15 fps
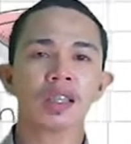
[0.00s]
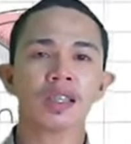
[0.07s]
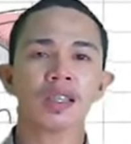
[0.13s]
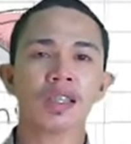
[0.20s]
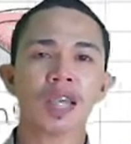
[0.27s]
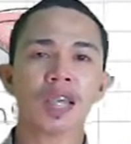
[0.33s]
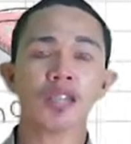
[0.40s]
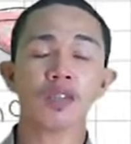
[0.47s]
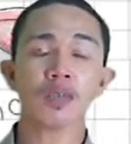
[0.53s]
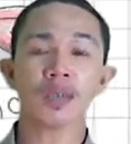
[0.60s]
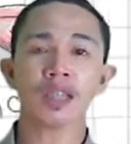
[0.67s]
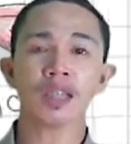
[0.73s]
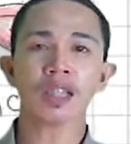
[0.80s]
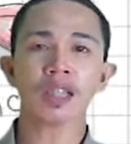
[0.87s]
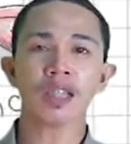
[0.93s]
since we
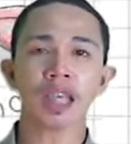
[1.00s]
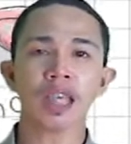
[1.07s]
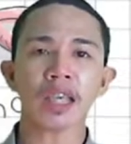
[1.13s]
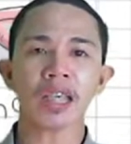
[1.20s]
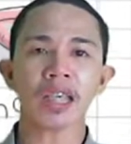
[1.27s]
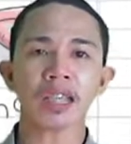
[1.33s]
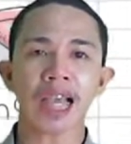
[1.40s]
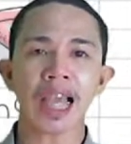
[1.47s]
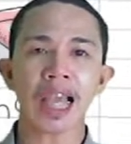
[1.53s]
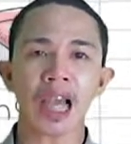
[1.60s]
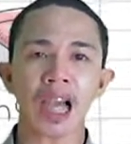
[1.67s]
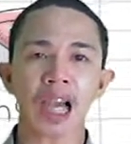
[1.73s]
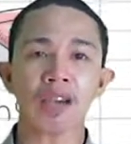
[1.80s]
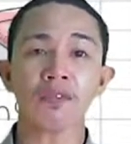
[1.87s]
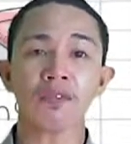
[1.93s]
are taking the
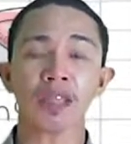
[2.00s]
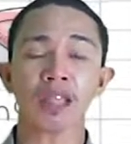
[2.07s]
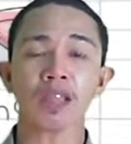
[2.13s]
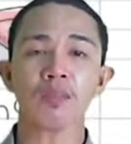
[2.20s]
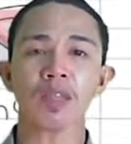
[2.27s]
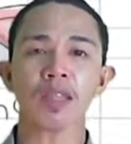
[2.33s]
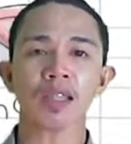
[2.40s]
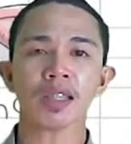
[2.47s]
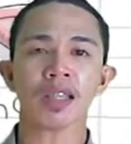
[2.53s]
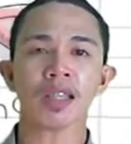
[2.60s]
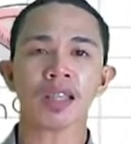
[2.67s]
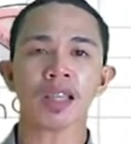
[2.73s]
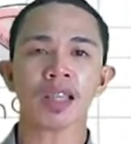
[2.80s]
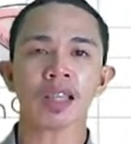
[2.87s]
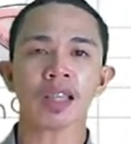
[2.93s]
half, it means that
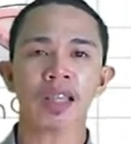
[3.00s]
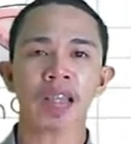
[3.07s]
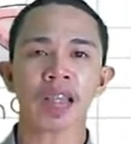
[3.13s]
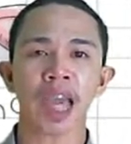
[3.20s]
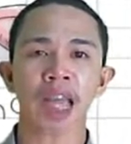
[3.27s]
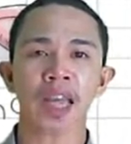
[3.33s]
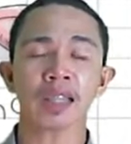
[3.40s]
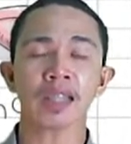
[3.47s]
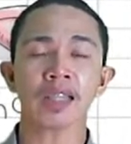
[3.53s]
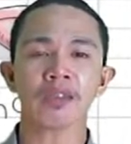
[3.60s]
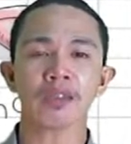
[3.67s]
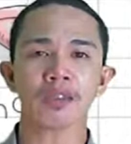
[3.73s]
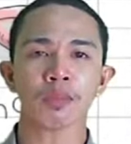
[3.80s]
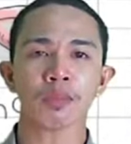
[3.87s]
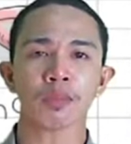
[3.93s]
the entire
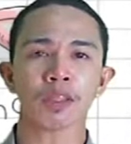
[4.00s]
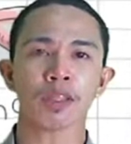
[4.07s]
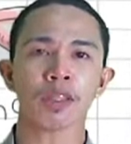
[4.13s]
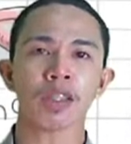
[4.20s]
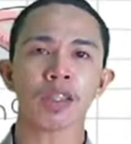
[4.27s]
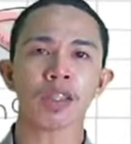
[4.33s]
distribution